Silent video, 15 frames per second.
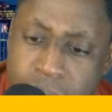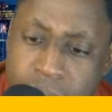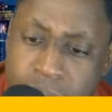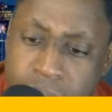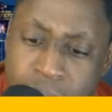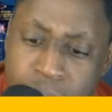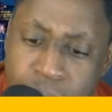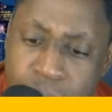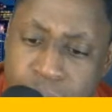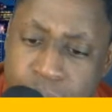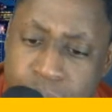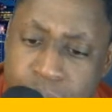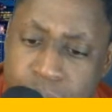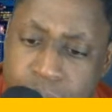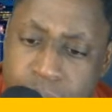No,
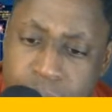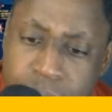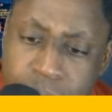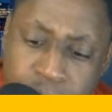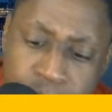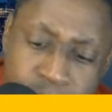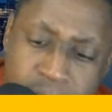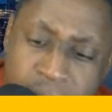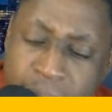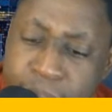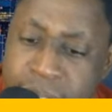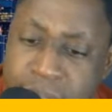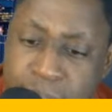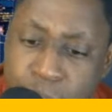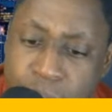what happened
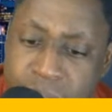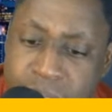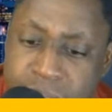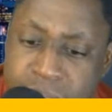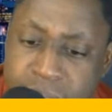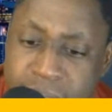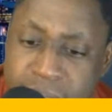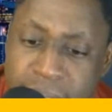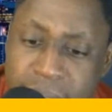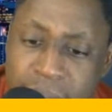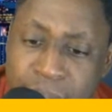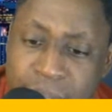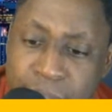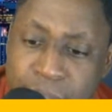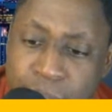to my watch list? Did they
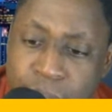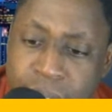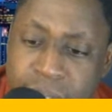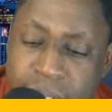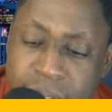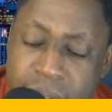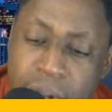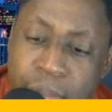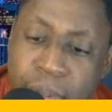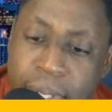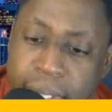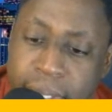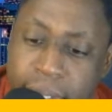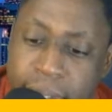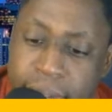update my watch list? Oh my
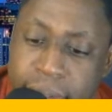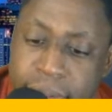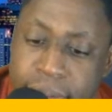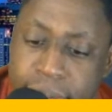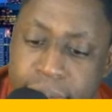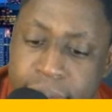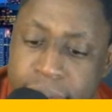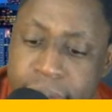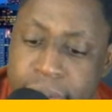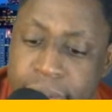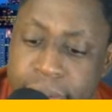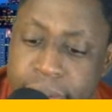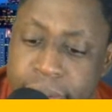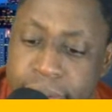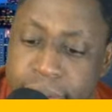god.
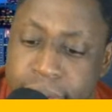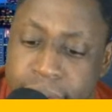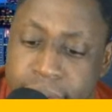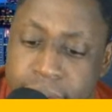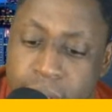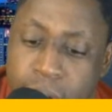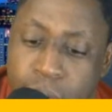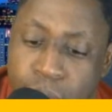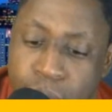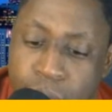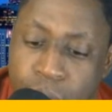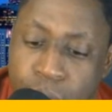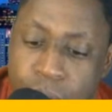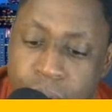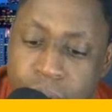Oh, wrong
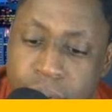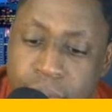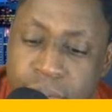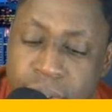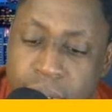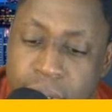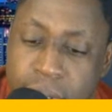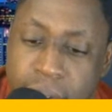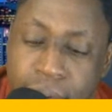one. I'm sorry.